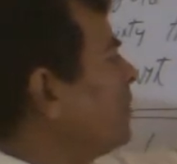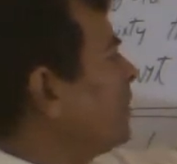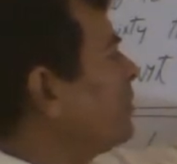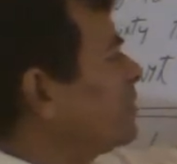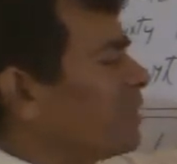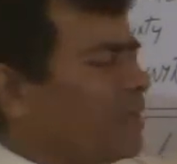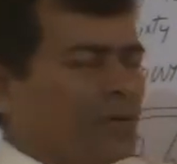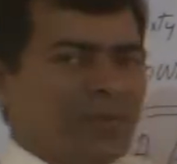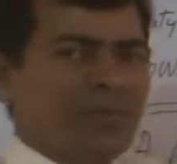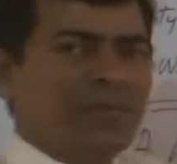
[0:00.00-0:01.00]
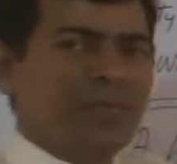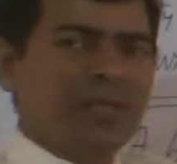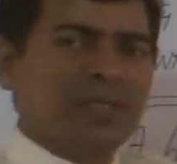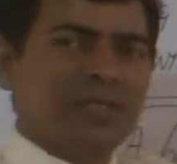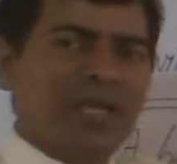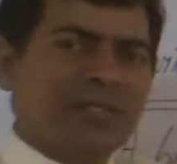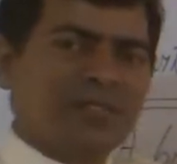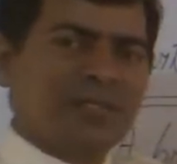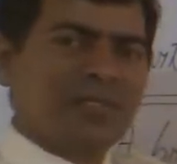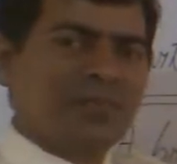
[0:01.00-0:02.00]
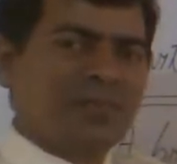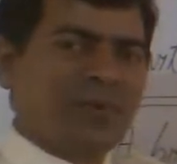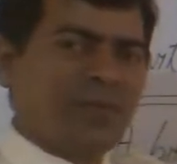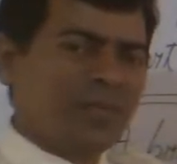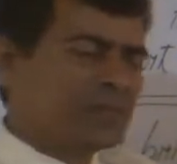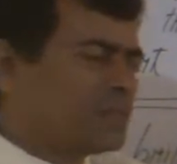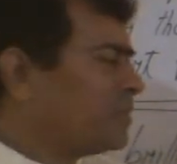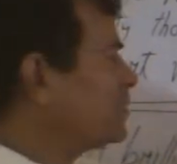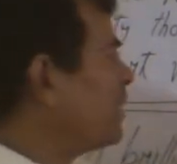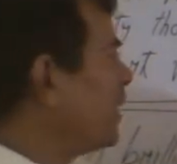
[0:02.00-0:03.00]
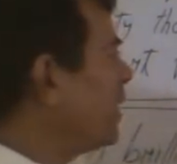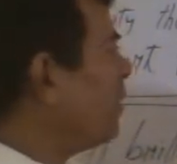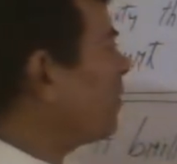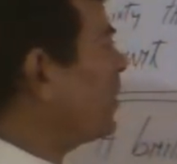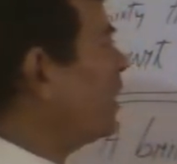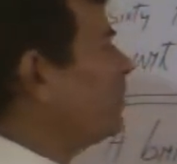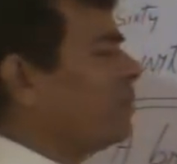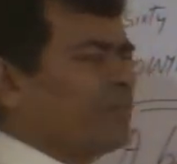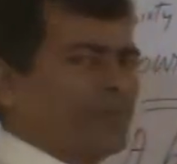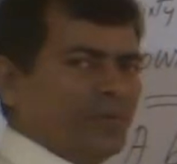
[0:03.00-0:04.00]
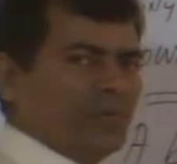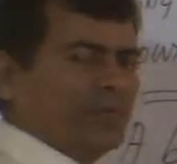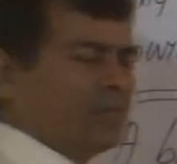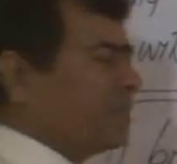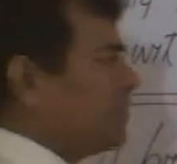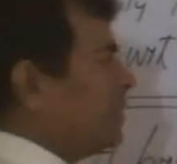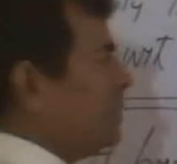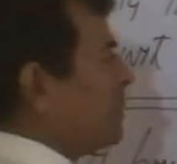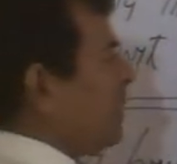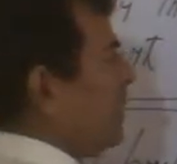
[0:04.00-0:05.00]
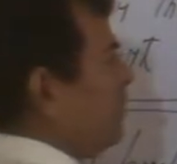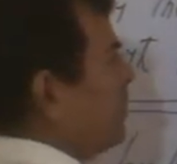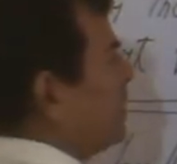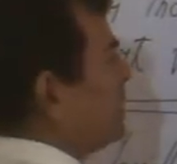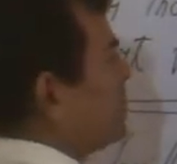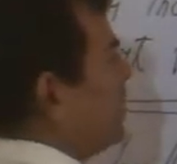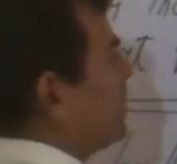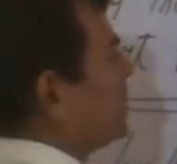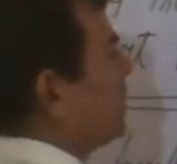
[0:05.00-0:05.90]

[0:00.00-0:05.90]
Before the noun, if there is an adjective, I must use a or an before in the game in this case.